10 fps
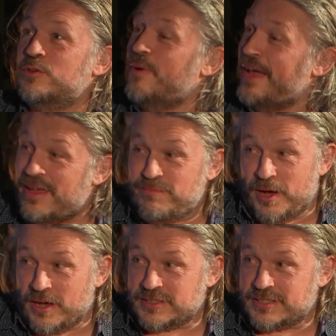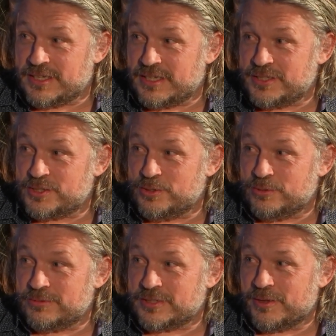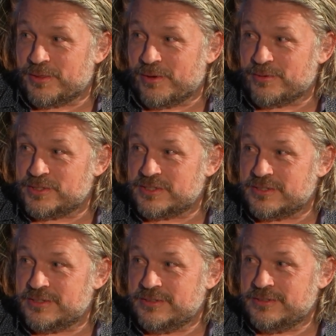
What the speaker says: my headmaster at school. So that was...